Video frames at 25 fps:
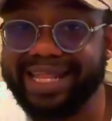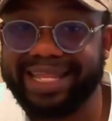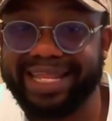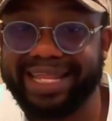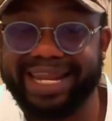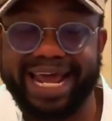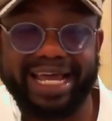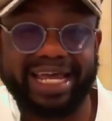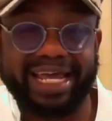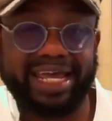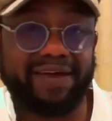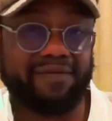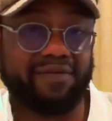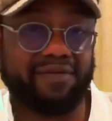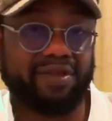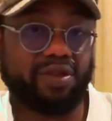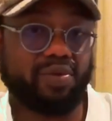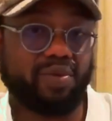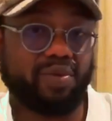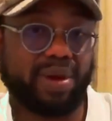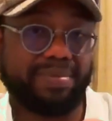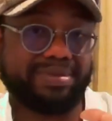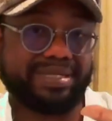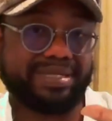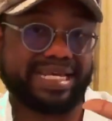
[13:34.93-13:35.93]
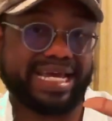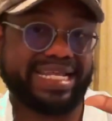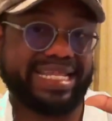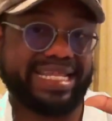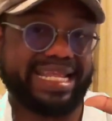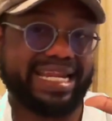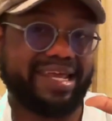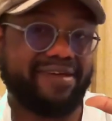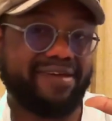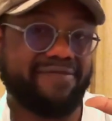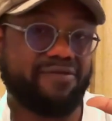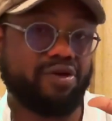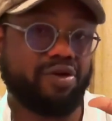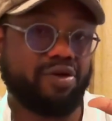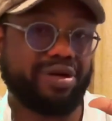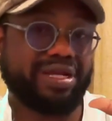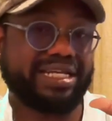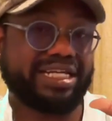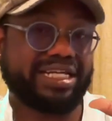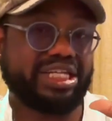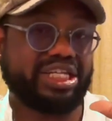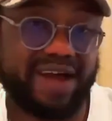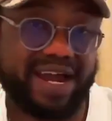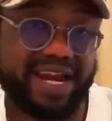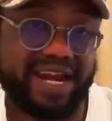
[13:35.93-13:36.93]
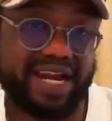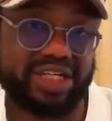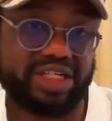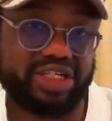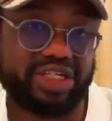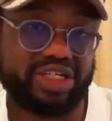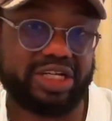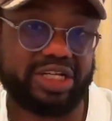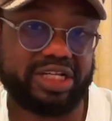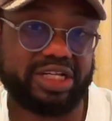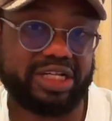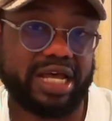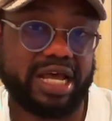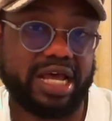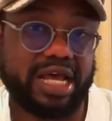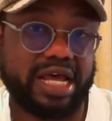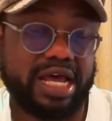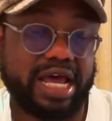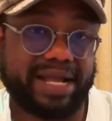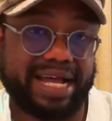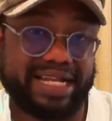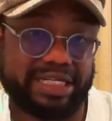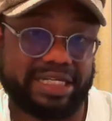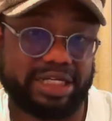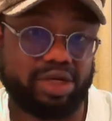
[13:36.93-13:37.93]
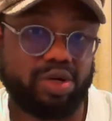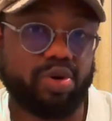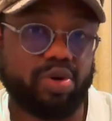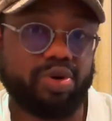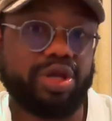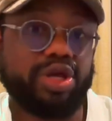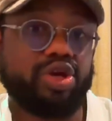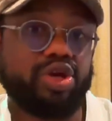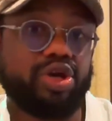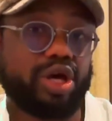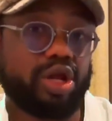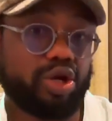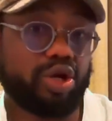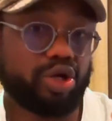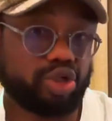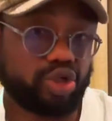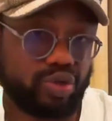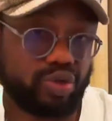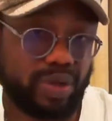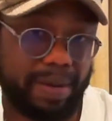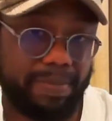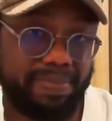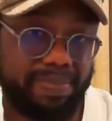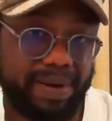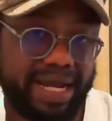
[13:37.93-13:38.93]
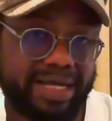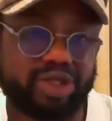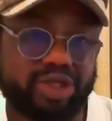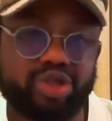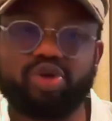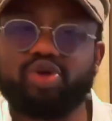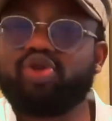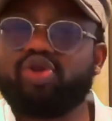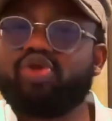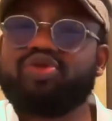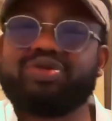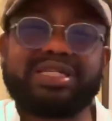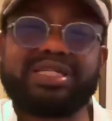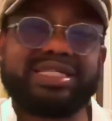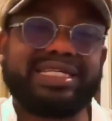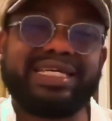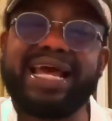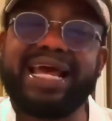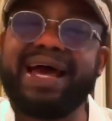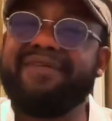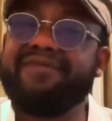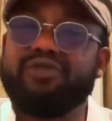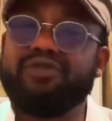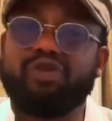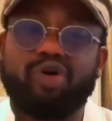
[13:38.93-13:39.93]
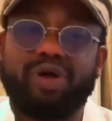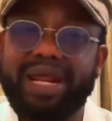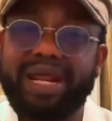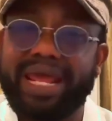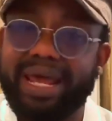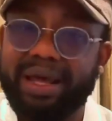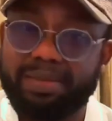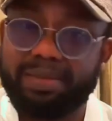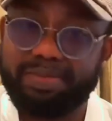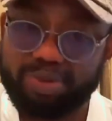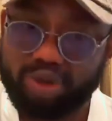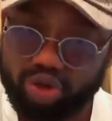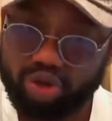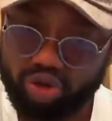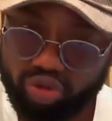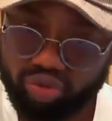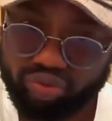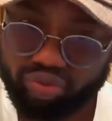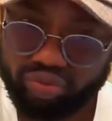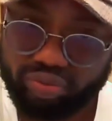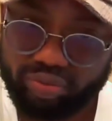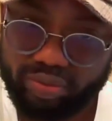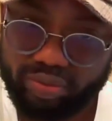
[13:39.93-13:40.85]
Then I gave you the website that if you're in the financial category, you can also apply. So don't say I've not helped you.